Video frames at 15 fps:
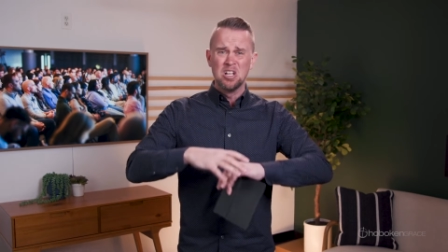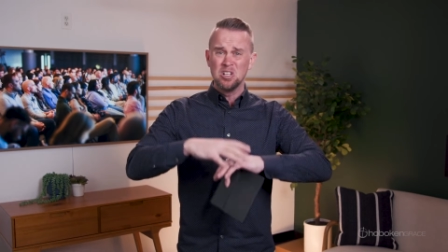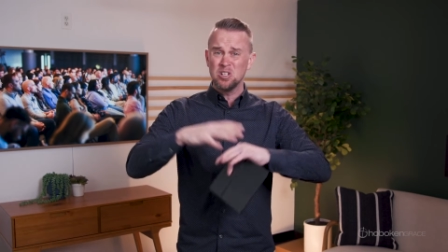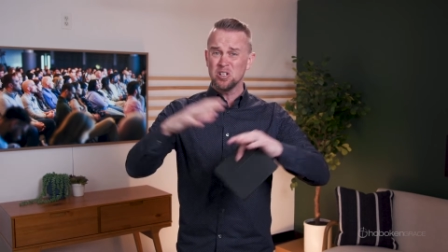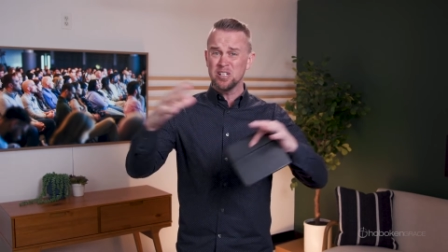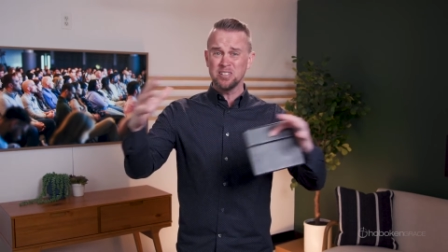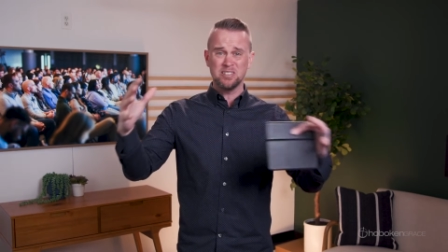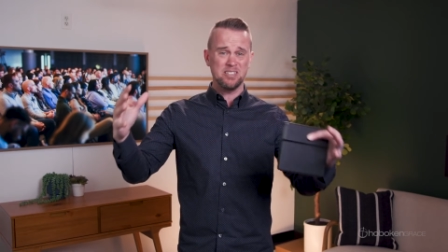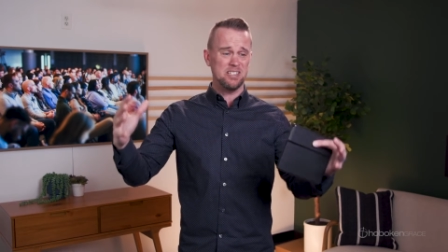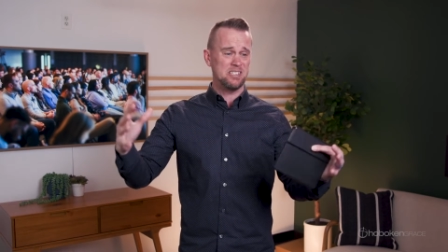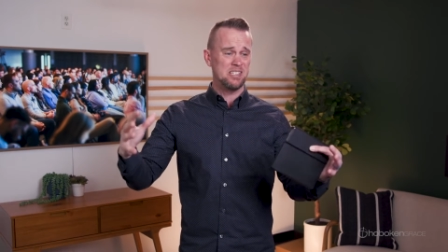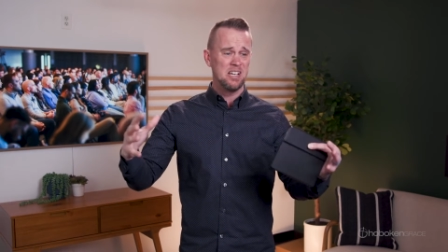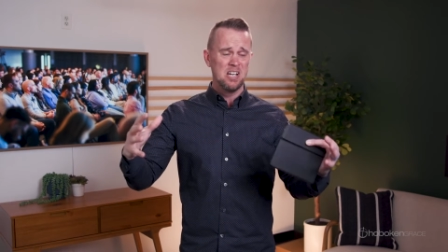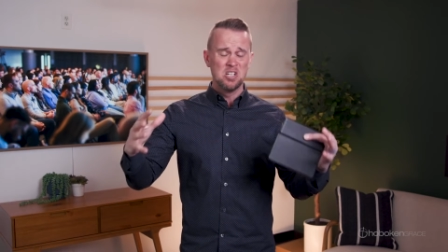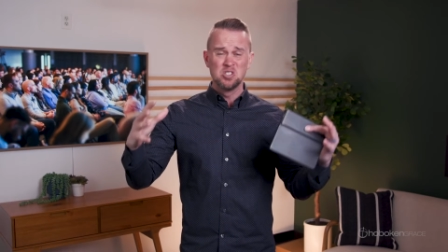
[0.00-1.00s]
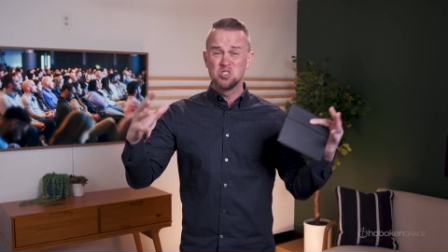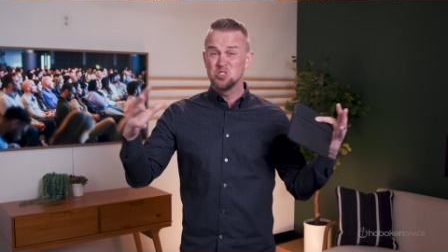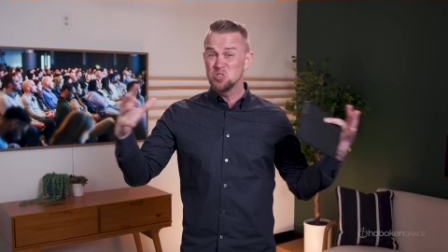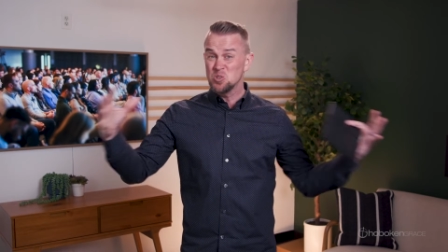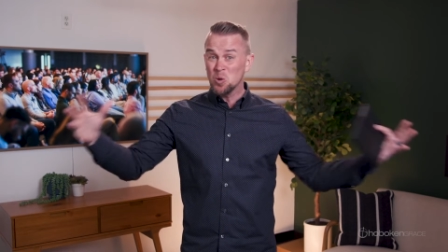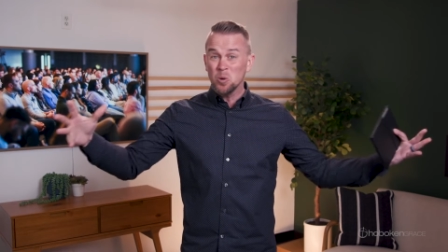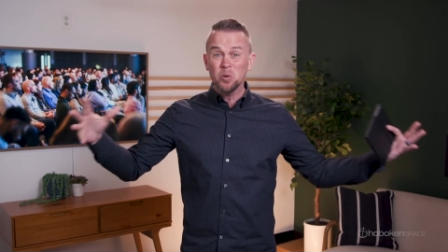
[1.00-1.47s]
Look at this
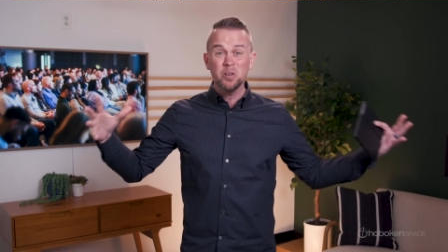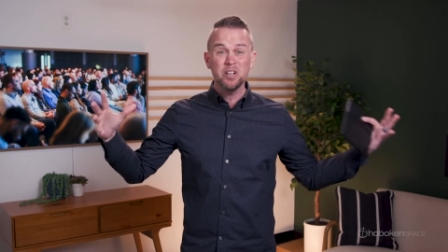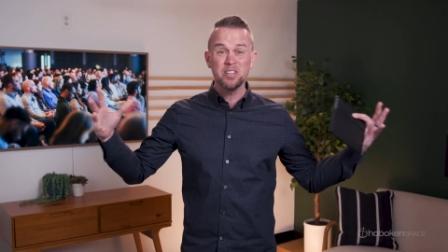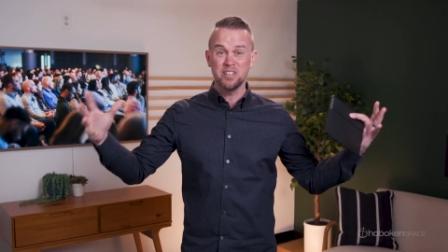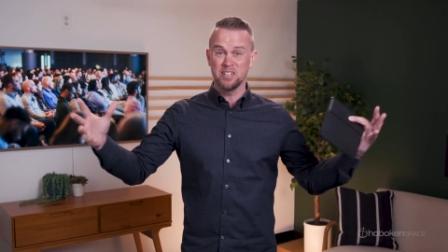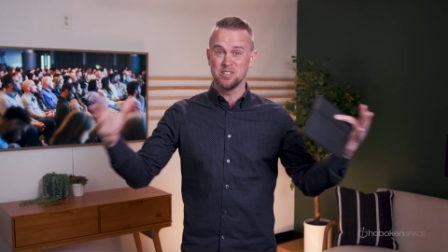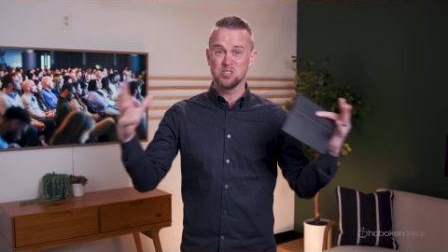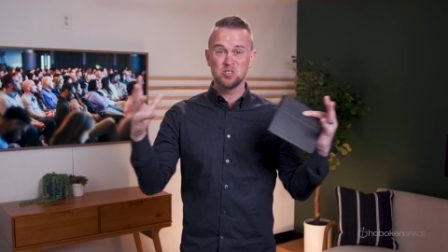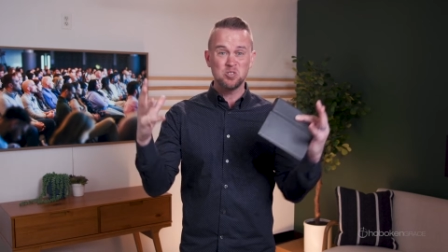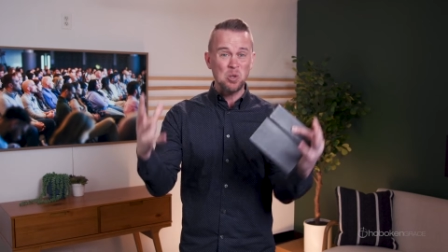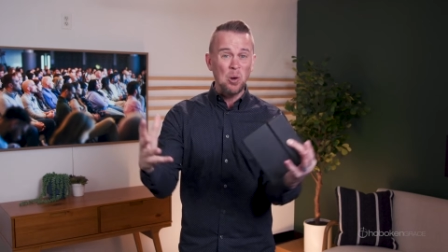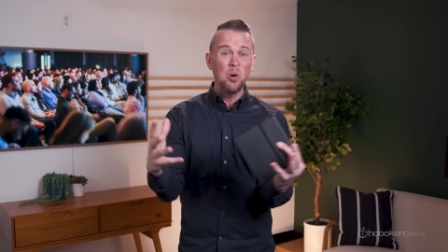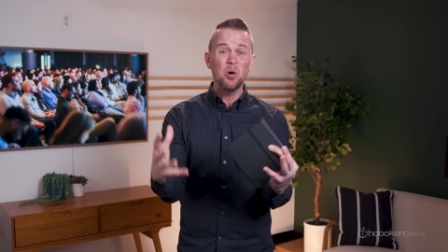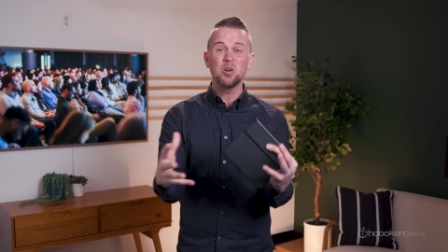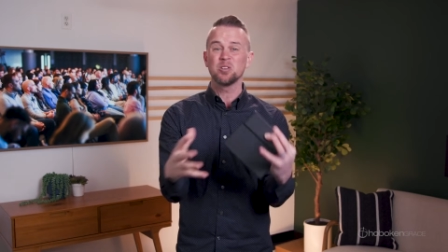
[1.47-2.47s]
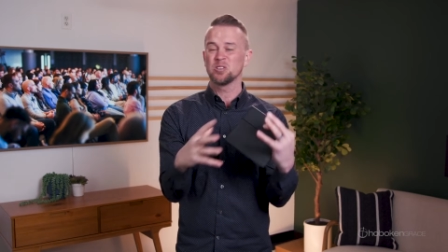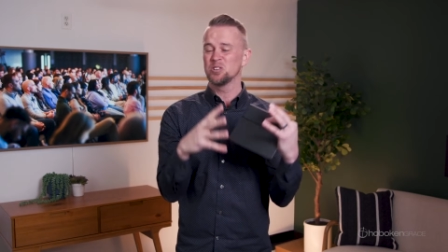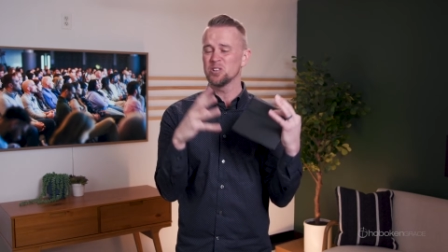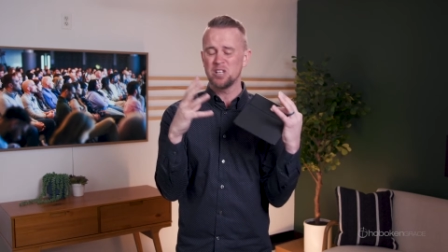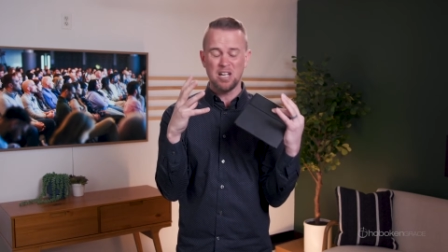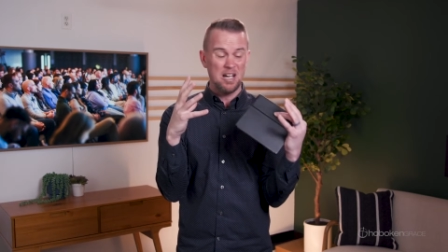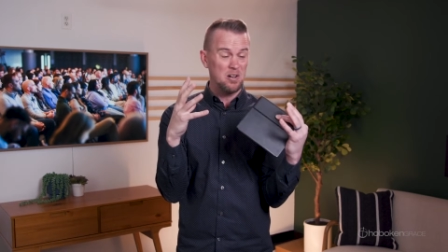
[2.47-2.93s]
story that He's told.
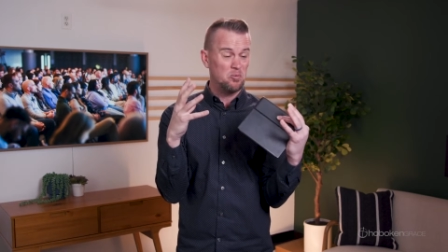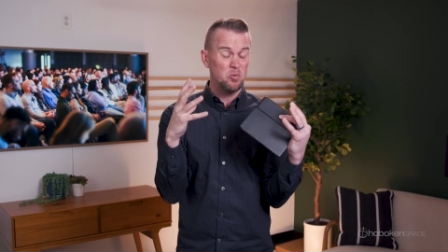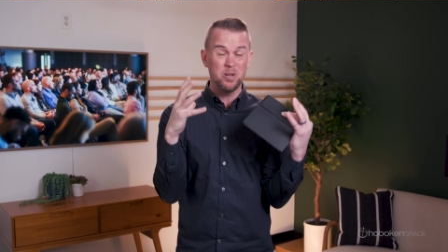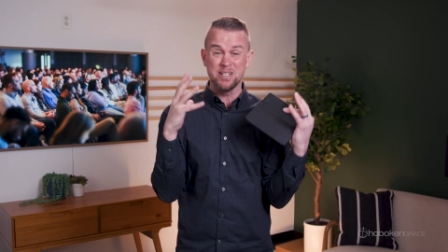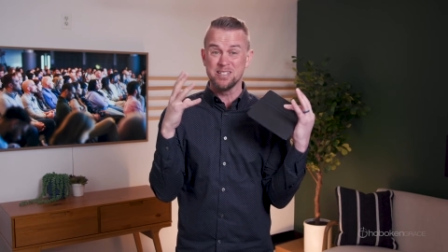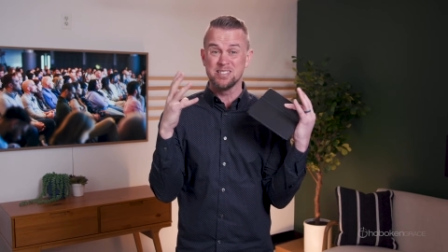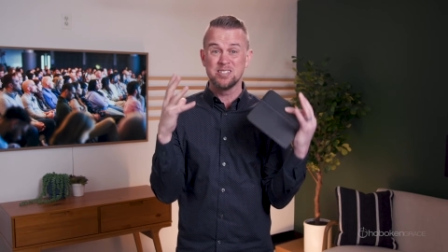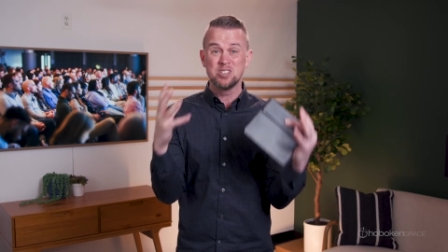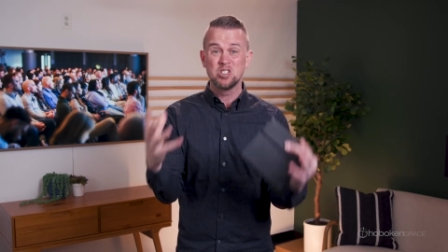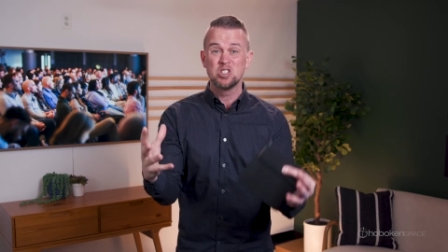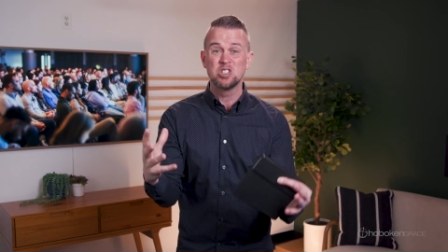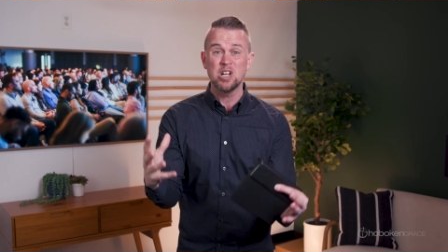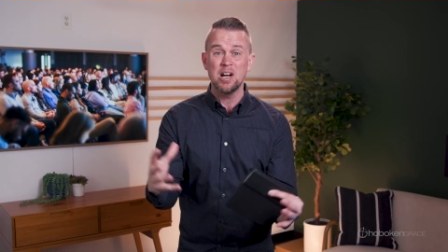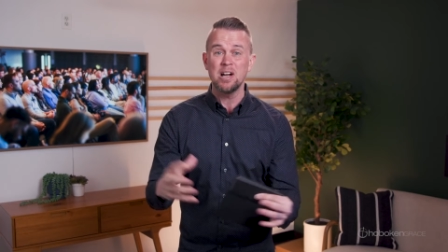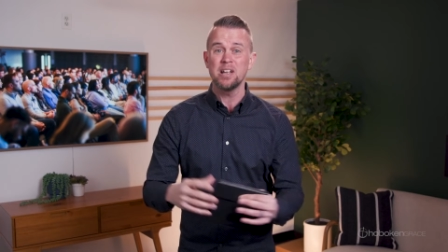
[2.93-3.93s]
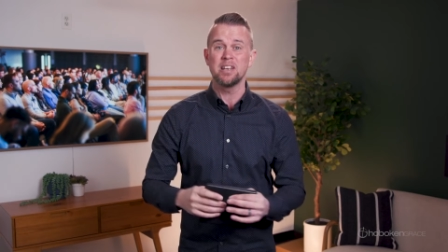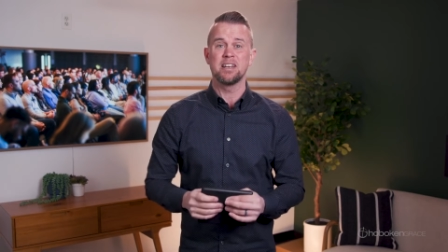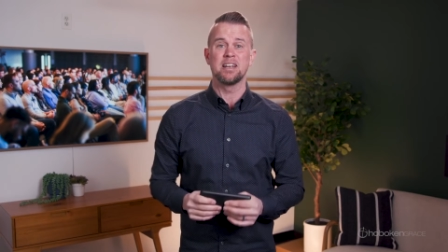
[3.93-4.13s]
Look at what He's done.